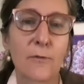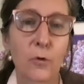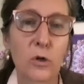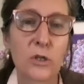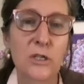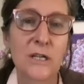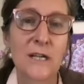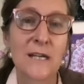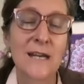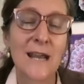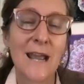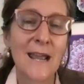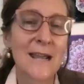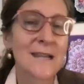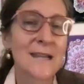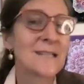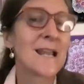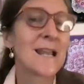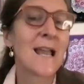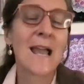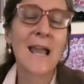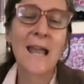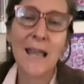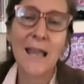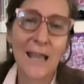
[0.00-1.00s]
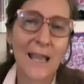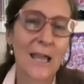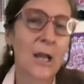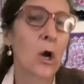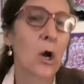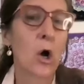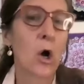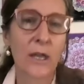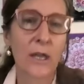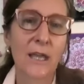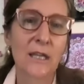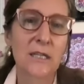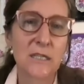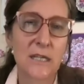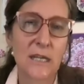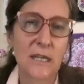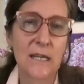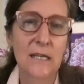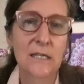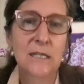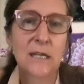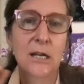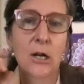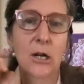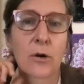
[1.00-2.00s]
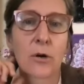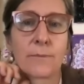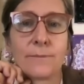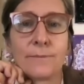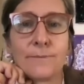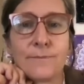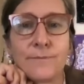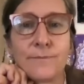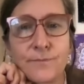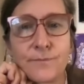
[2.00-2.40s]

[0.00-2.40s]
14 days it all gets easier